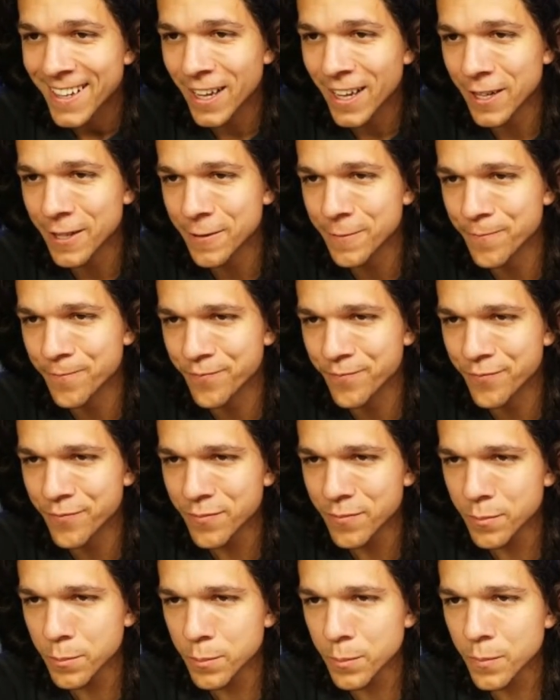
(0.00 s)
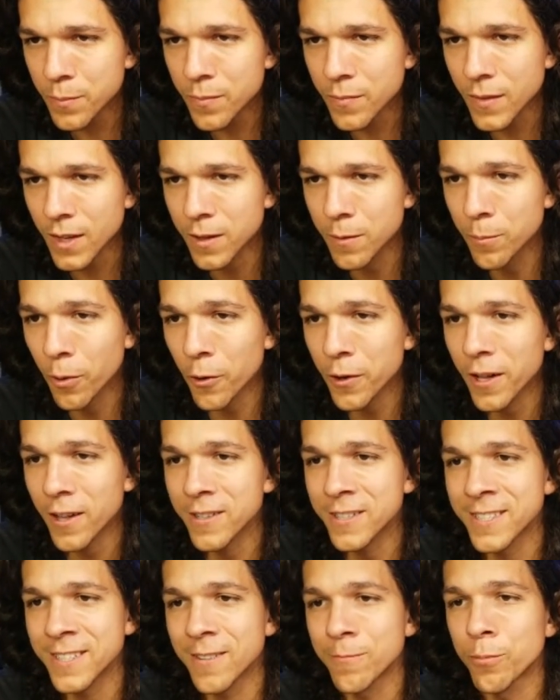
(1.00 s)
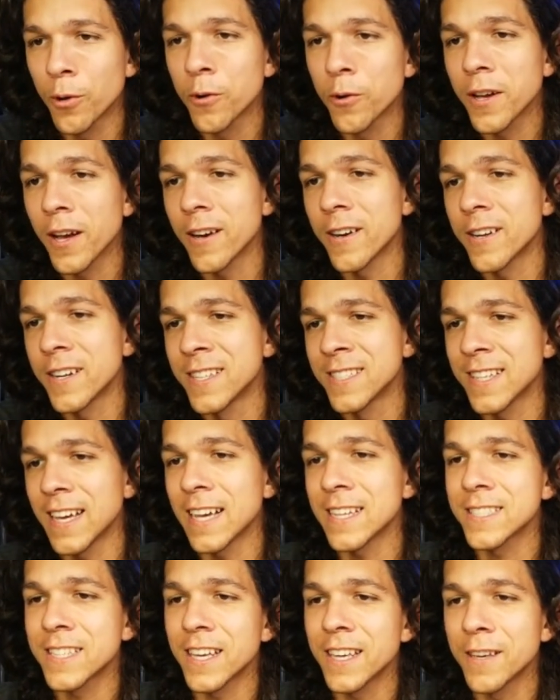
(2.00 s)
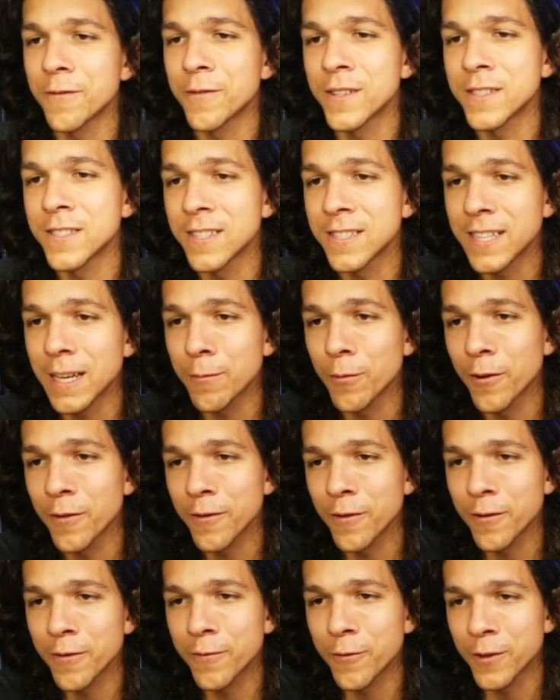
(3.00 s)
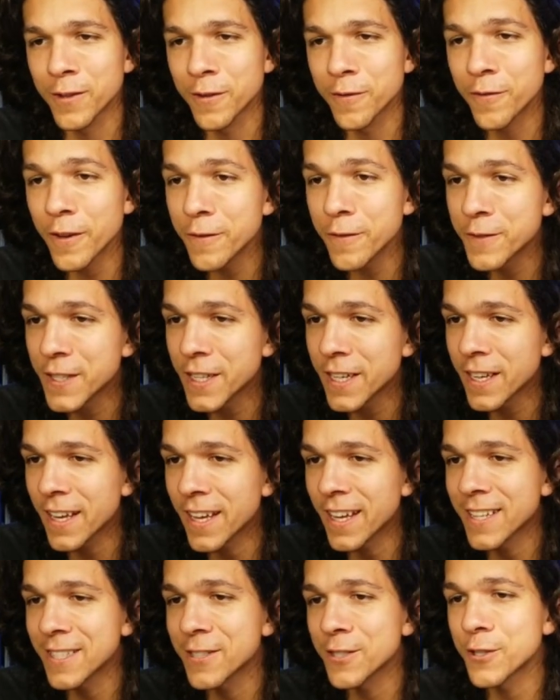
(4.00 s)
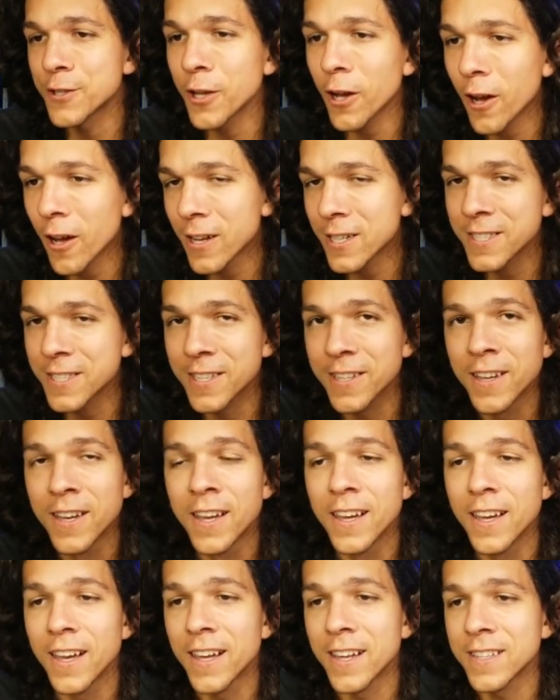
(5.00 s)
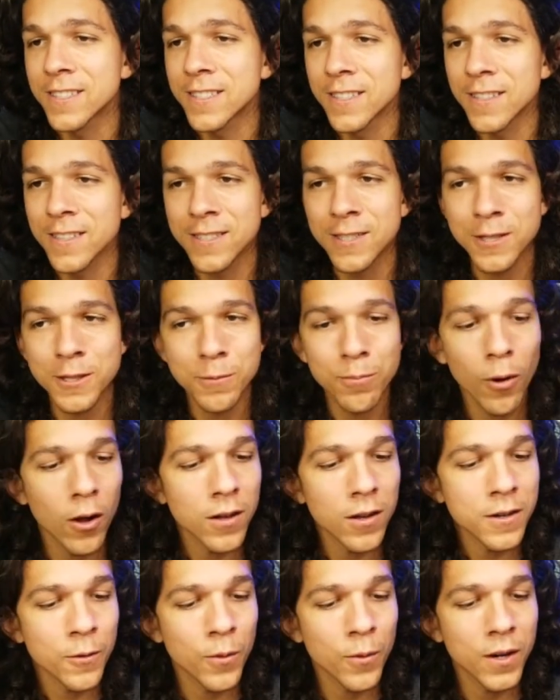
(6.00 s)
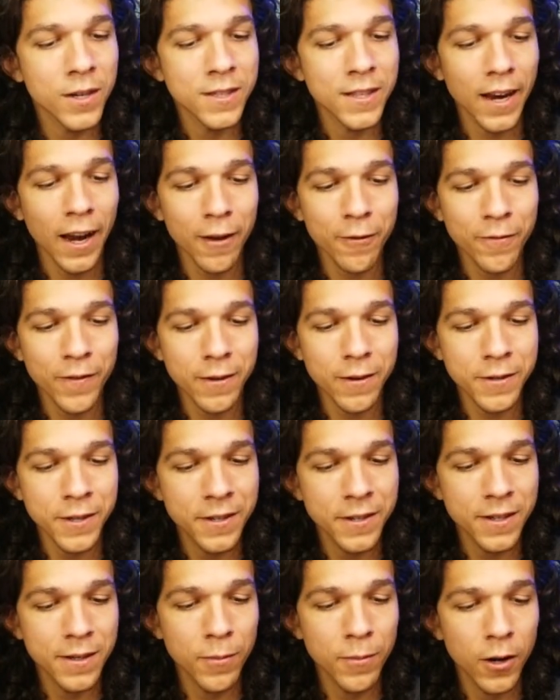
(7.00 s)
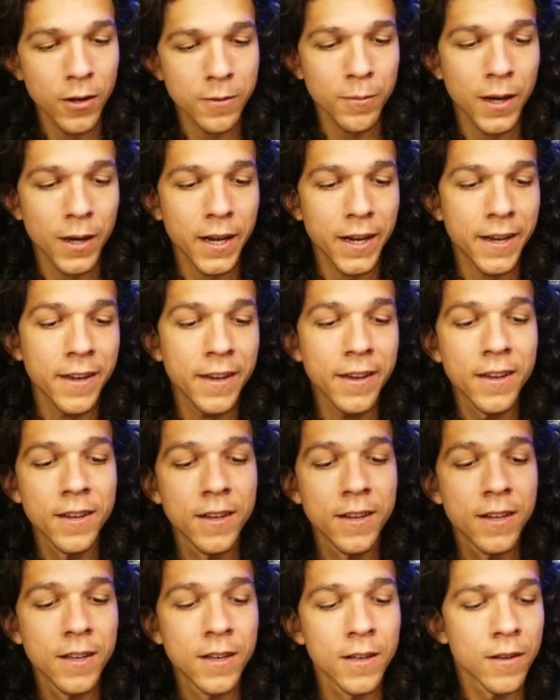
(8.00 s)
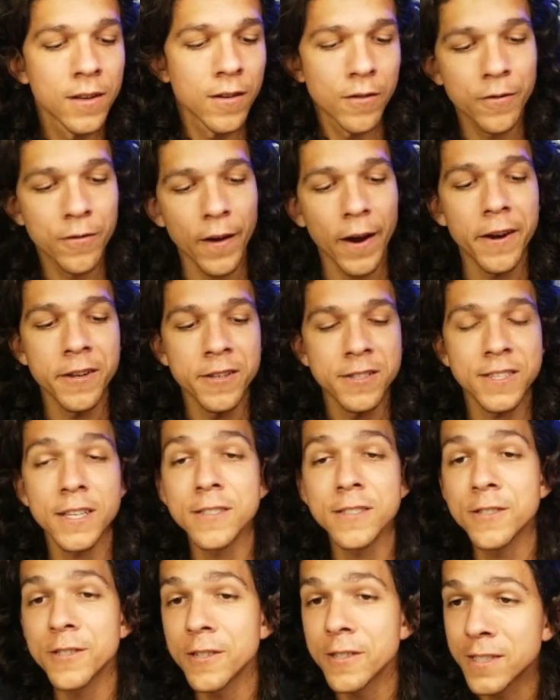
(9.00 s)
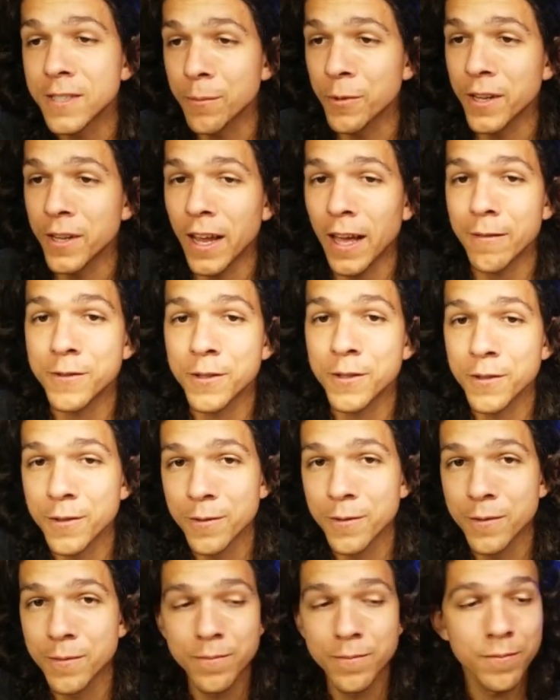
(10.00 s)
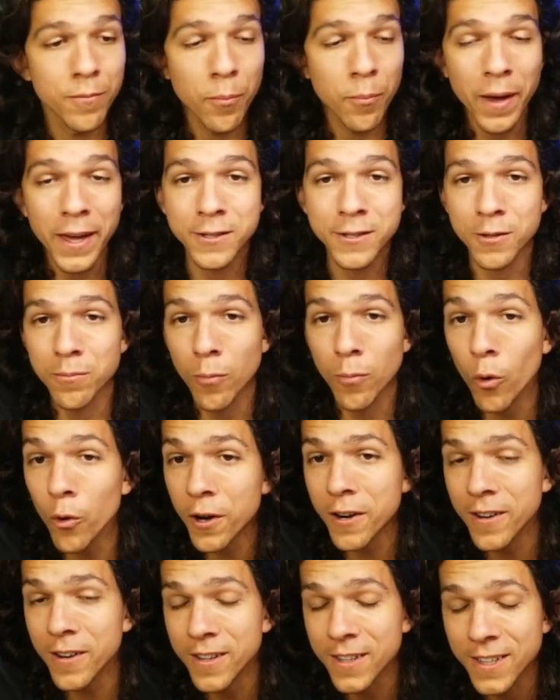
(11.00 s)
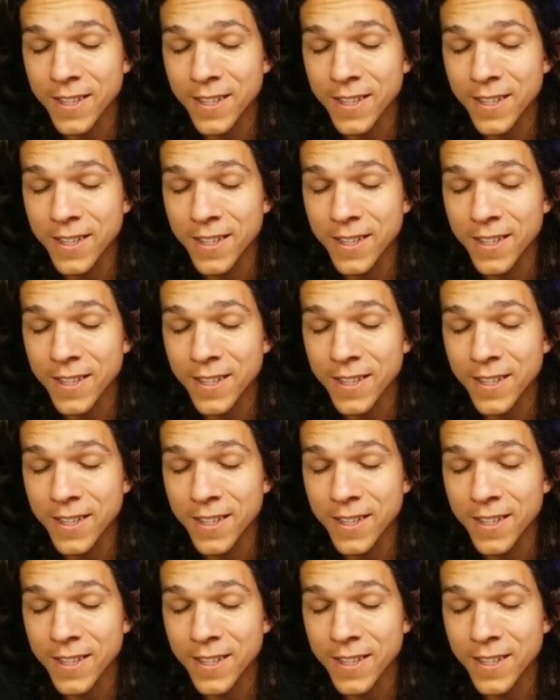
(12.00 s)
um, Bogar, Bogar is asking if it's the same oval for the 50. It's not. It's a smaller one that I found here among my various inserts. I'm going to have to make some more.